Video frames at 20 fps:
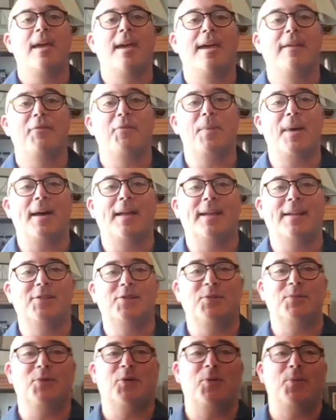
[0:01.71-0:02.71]
Hey everybody,
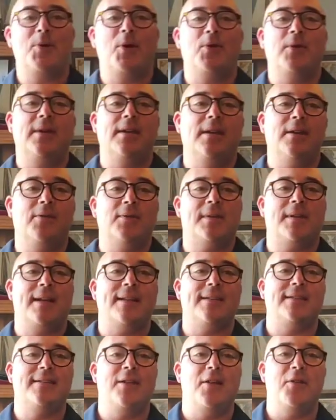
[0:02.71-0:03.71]
Jimmy Grappone here with
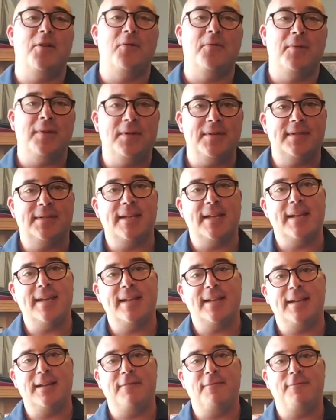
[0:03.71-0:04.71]
Costello Real
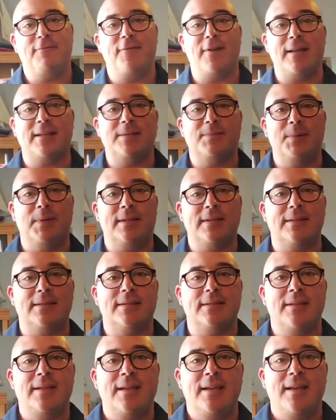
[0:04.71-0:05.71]
Estate and
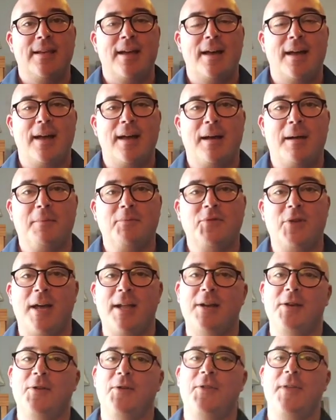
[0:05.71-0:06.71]
Investments. I'm
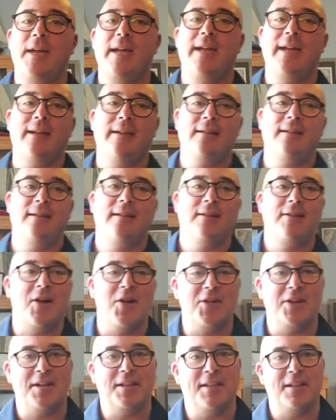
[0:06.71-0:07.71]
trying a new thing,
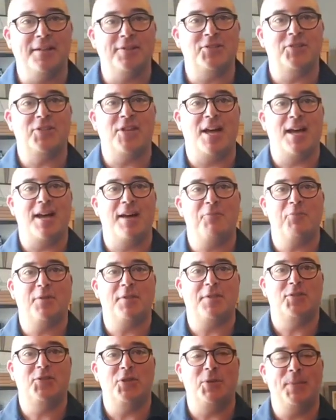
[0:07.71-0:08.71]
calling it Lunchtime
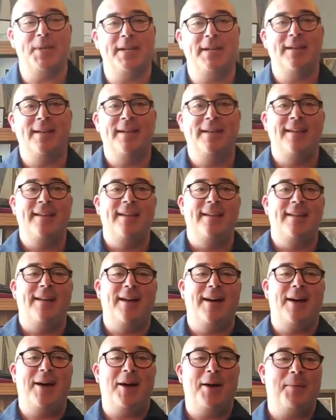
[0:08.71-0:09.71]
with Jimmy.
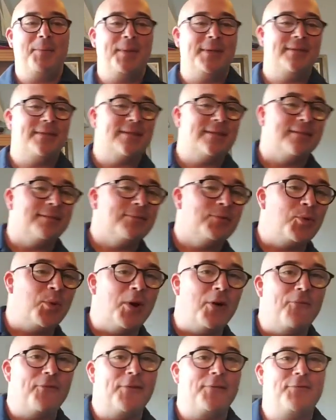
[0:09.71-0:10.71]
It's
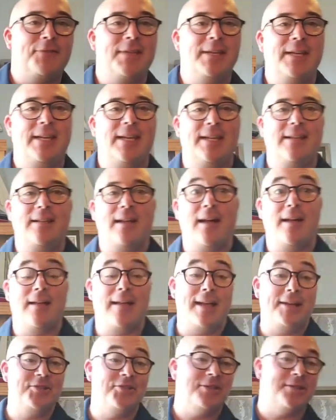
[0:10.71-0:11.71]
12:15,
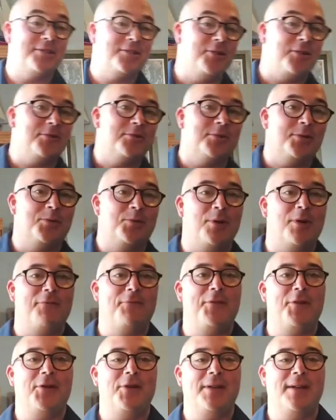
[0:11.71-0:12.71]
actually it's closer to
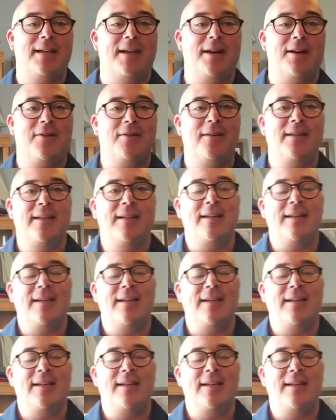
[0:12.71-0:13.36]
12:30 now,